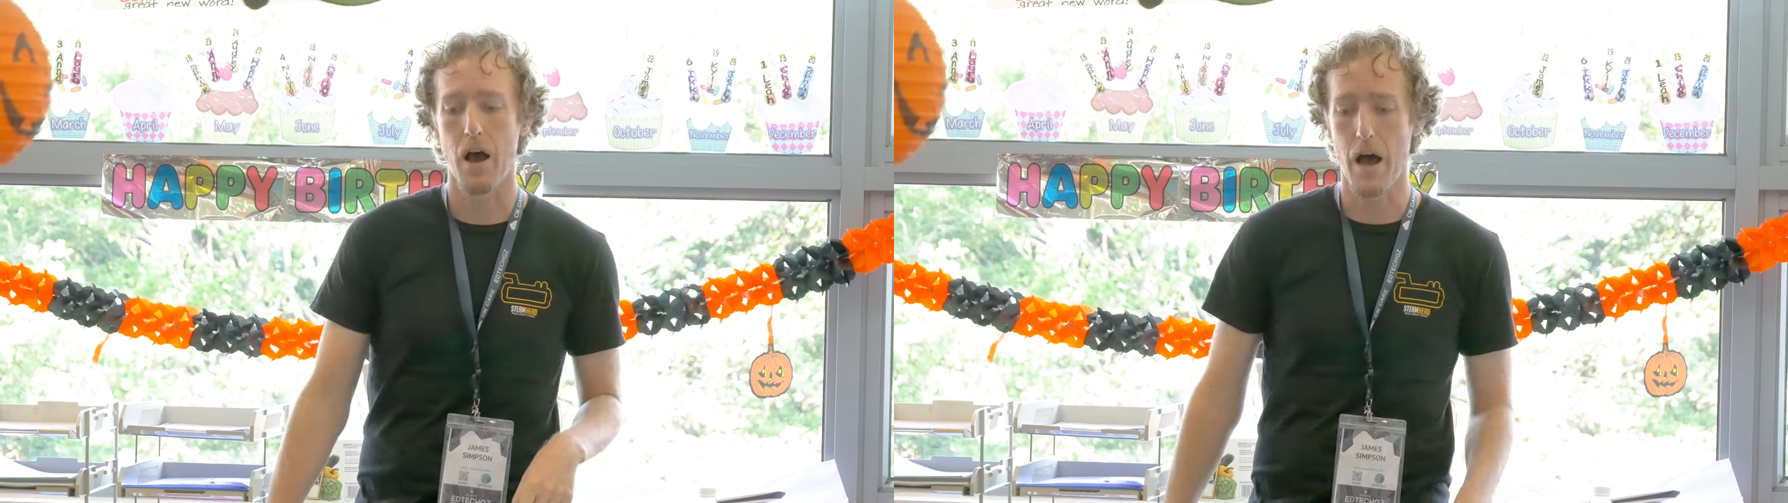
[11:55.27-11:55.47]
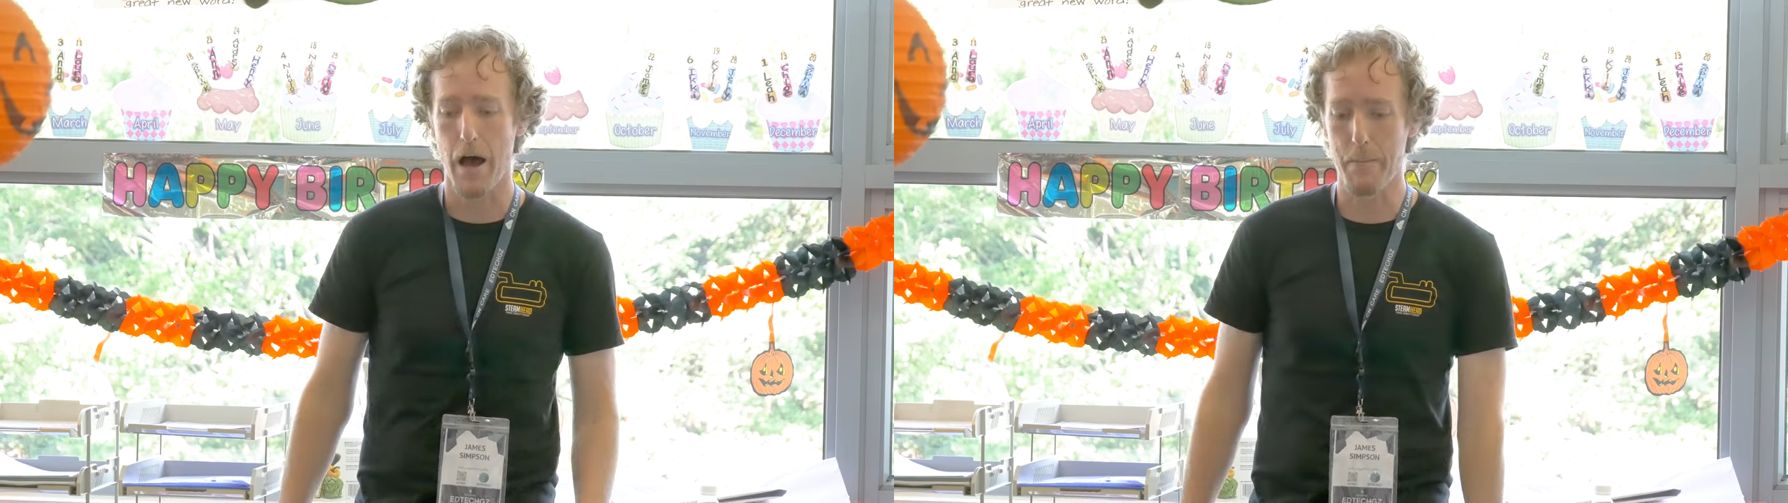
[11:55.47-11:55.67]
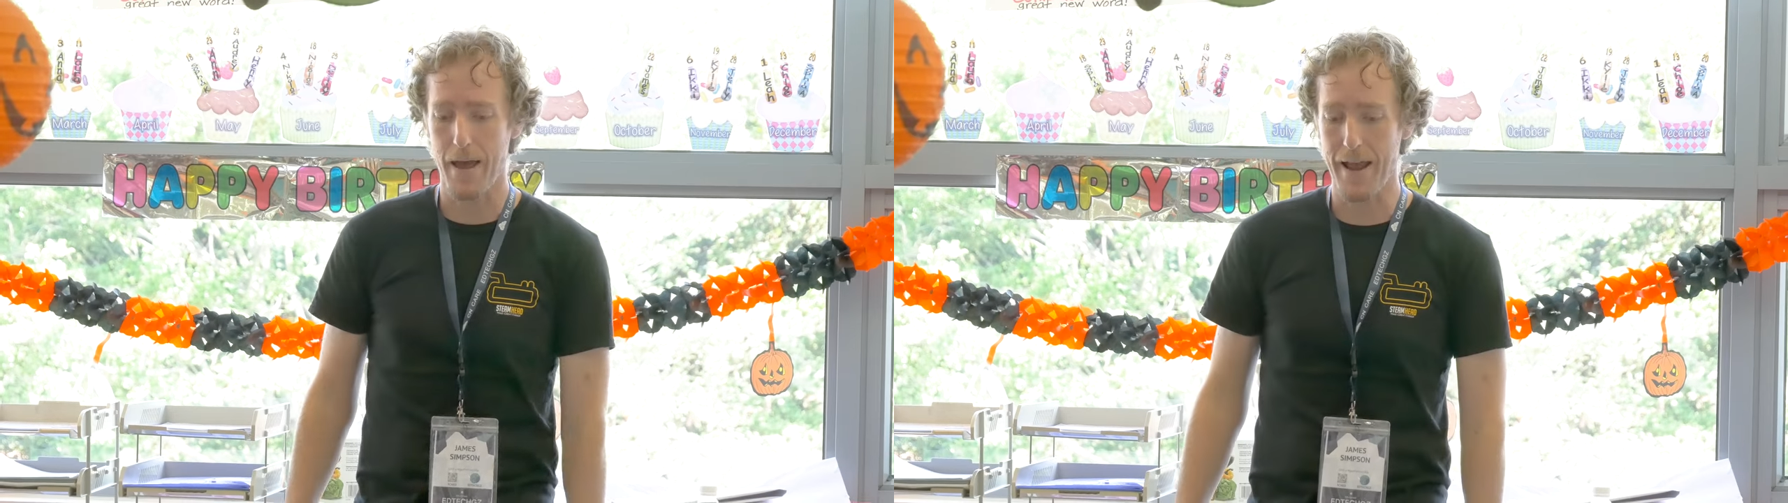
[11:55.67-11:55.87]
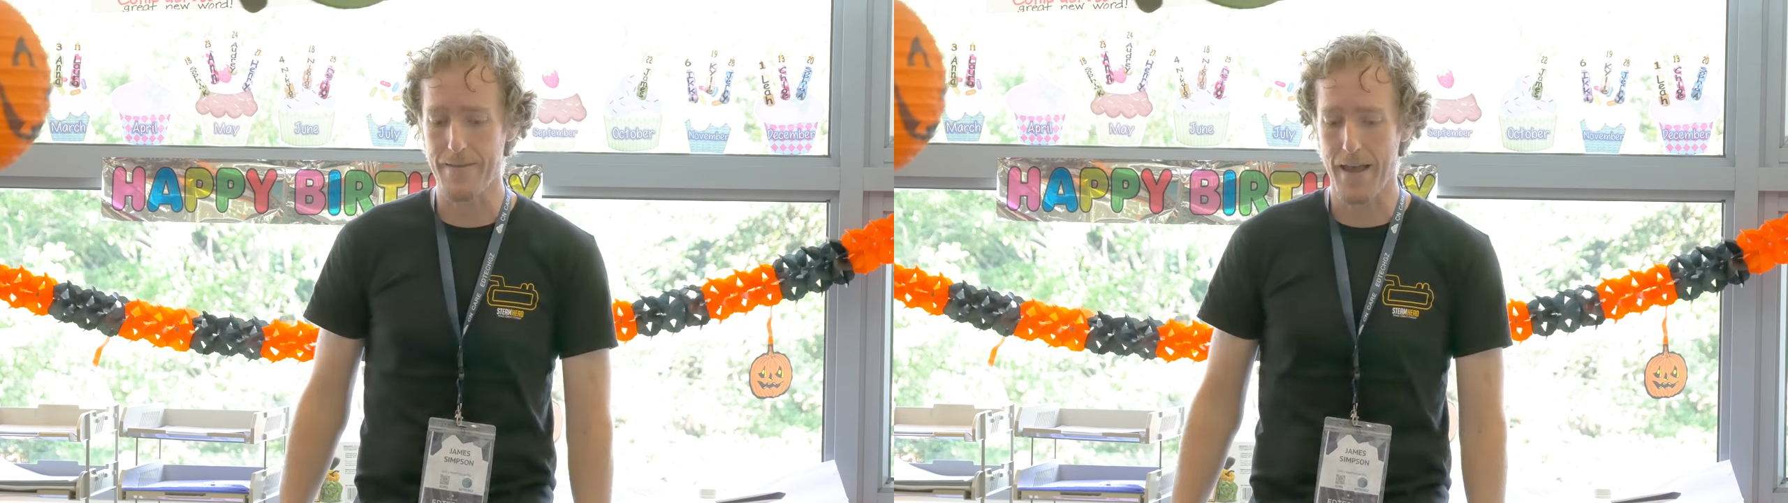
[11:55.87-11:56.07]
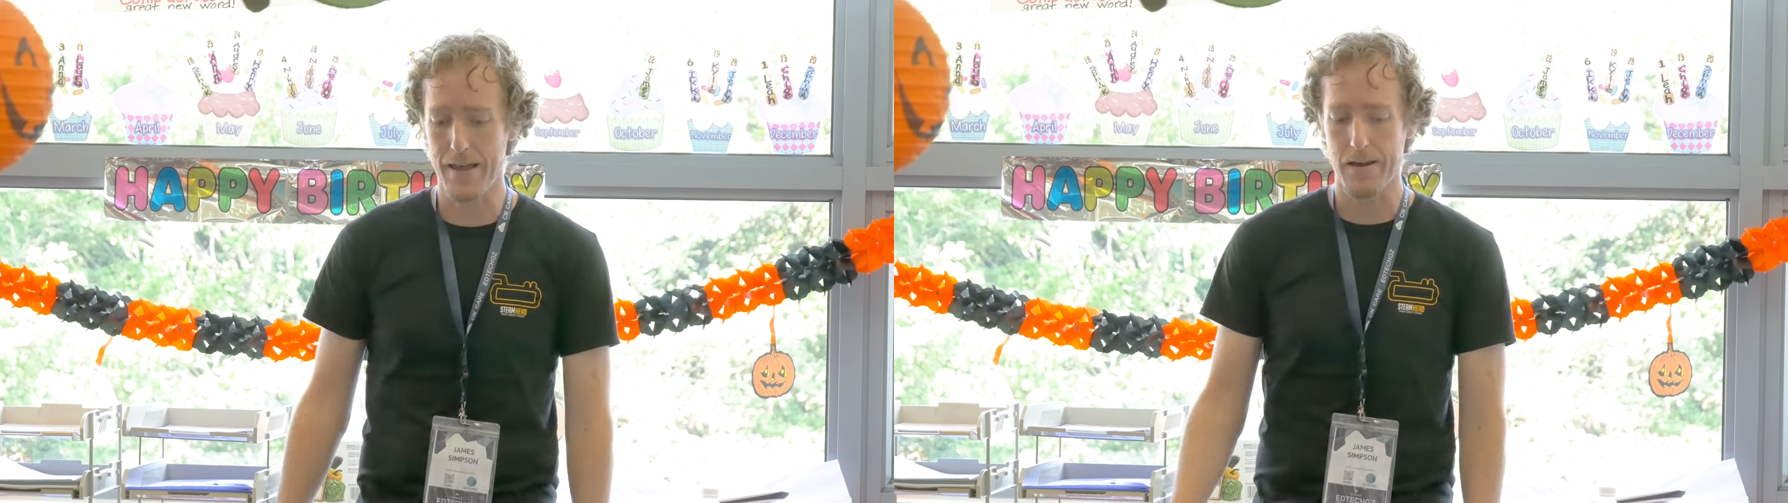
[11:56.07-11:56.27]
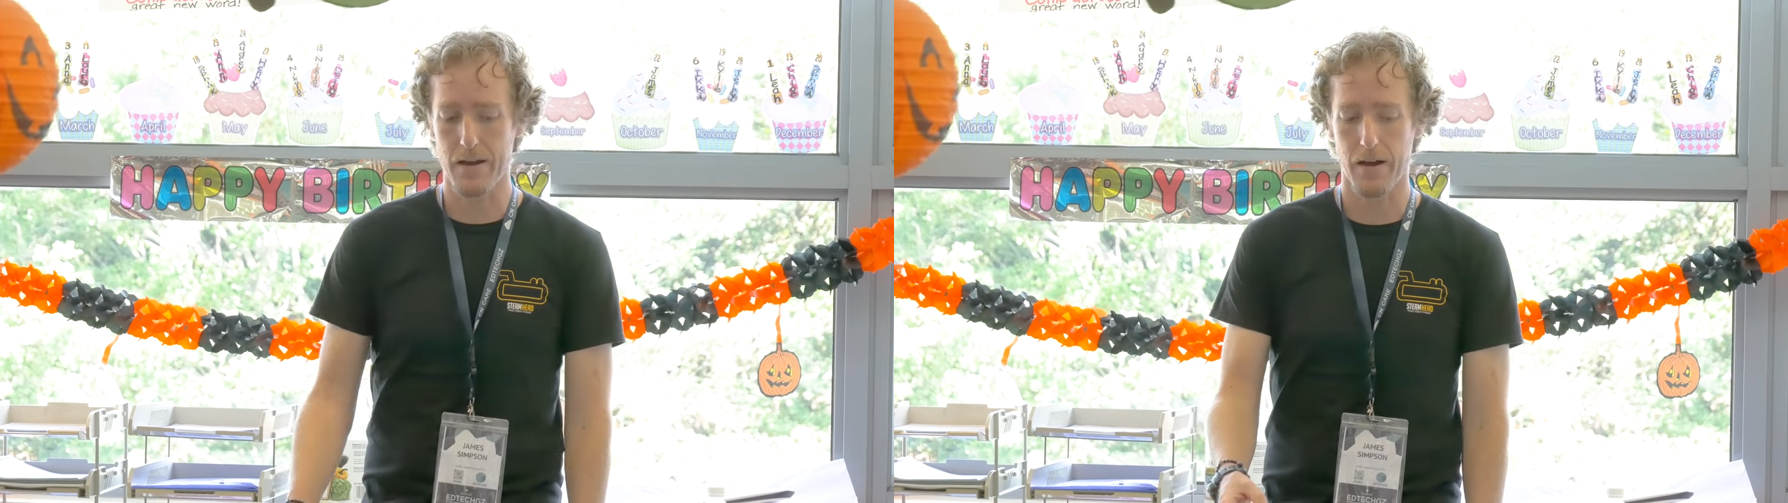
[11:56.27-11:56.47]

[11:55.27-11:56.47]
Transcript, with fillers: And then,